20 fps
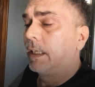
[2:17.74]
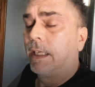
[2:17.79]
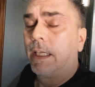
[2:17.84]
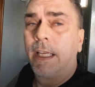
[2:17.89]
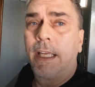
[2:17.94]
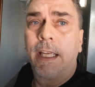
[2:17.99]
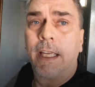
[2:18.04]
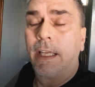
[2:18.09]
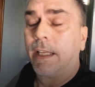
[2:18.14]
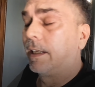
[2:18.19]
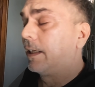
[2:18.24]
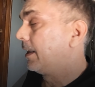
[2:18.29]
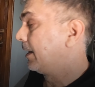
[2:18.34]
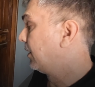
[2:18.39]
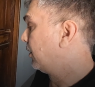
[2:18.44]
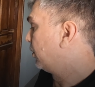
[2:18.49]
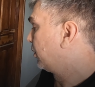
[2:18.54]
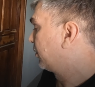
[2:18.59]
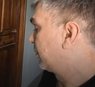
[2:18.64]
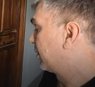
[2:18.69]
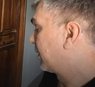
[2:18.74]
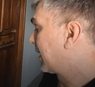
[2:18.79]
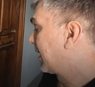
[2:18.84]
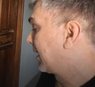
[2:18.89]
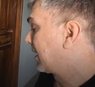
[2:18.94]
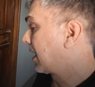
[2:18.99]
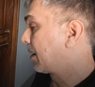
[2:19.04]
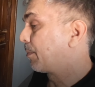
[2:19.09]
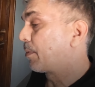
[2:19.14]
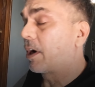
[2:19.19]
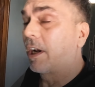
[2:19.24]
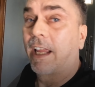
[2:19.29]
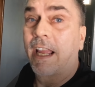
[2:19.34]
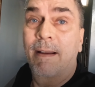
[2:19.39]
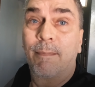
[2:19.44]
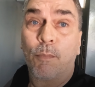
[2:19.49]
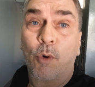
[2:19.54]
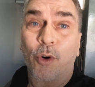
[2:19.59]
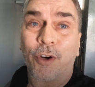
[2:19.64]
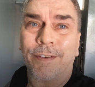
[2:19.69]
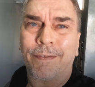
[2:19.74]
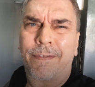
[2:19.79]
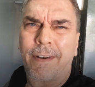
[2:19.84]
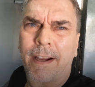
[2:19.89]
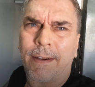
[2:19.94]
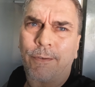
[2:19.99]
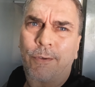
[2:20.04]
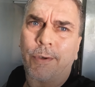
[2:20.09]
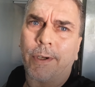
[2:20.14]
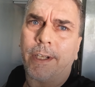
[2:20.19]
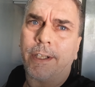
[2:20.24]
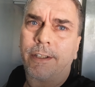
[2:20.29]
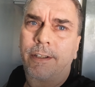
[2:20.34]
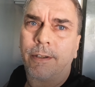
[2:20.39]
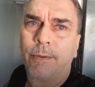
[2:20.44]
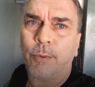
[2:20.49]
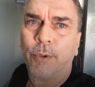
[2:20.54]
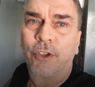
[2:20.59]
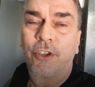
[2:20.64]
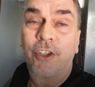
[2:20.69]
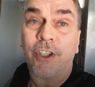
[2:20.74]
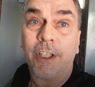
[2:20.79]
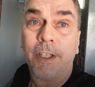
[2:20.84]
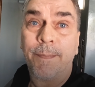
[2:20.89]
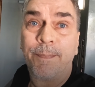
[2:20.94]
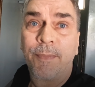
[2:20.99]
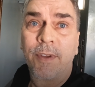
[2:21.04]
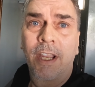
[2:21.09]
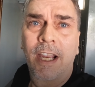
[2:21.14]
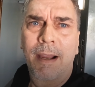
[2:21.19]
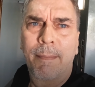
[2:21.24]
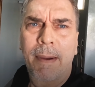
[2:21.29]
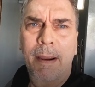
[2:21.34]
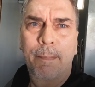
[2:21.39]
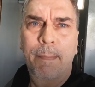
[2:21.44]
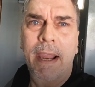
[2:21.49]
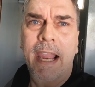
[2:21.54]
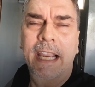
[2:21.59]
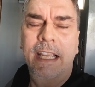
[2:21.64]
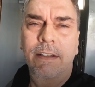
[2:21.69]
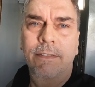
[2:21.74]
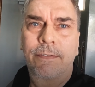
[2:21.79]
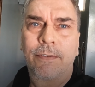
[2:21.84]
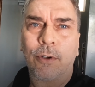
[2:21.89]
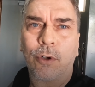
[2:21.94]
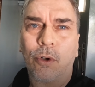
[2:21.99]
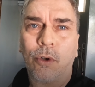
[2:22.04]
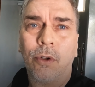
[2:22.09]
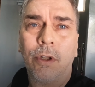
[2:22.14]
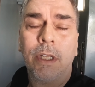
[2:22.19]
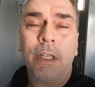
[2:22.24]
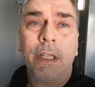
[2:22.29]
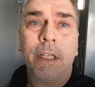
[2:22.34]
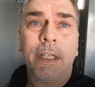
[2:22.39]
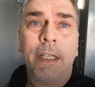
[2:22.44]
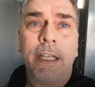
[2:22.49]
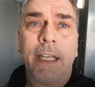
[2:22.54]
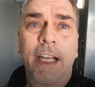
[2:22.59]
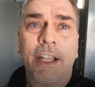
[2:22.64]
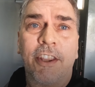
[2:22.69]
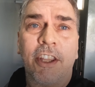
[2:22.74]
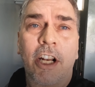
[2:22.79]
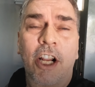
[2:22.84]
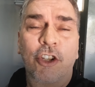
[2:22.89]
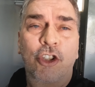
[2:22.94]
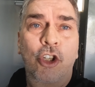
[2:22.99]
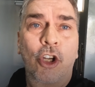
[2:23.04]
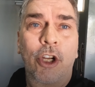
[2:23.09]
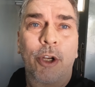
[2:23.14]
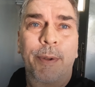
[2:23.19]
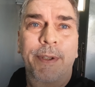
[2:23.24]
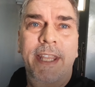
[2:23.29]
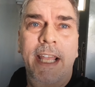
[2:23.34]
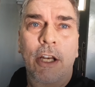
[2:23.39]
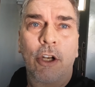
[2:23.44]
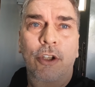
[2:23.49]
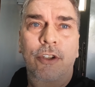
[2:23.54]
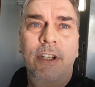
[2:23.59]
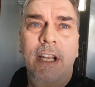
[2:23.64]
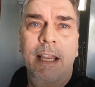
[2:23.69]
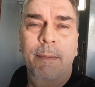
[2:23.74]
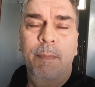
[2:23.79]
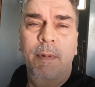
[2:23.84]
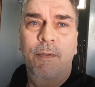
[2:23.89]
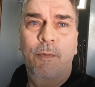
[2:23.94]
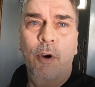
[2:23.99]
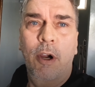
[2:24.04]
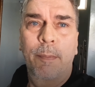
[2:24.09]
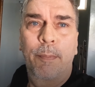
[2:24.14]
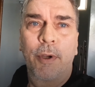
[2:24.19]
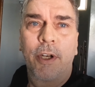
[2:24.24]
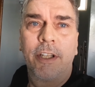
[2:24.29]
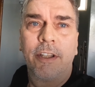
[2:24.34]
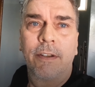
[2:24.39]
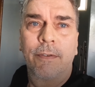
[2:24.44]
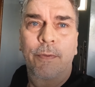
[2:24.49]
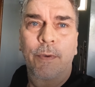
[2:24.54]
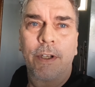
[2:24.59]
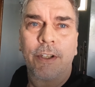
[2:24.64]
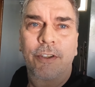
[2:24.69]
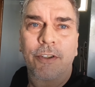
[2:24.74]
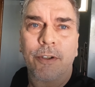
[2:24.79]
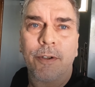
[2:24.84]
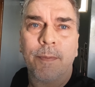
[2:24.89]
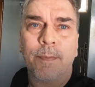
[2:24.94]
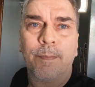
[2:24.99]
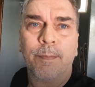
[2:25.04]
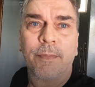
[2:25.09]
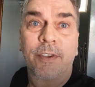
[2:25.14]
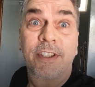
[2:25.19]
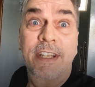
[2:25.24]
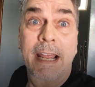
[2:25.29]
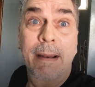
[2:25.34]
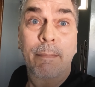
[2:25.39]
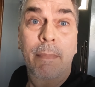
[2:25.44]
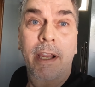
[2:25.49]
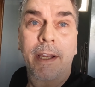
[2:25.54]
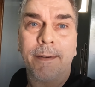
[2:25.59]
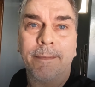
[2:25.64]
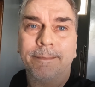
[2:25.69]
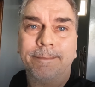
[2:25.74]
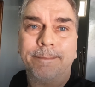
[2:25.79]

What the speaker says: And it looks like I probably have more than 5 trays. We'll see. I might pack it full. And then I'll show you what that looks like before I put it in the freezer. Stand by.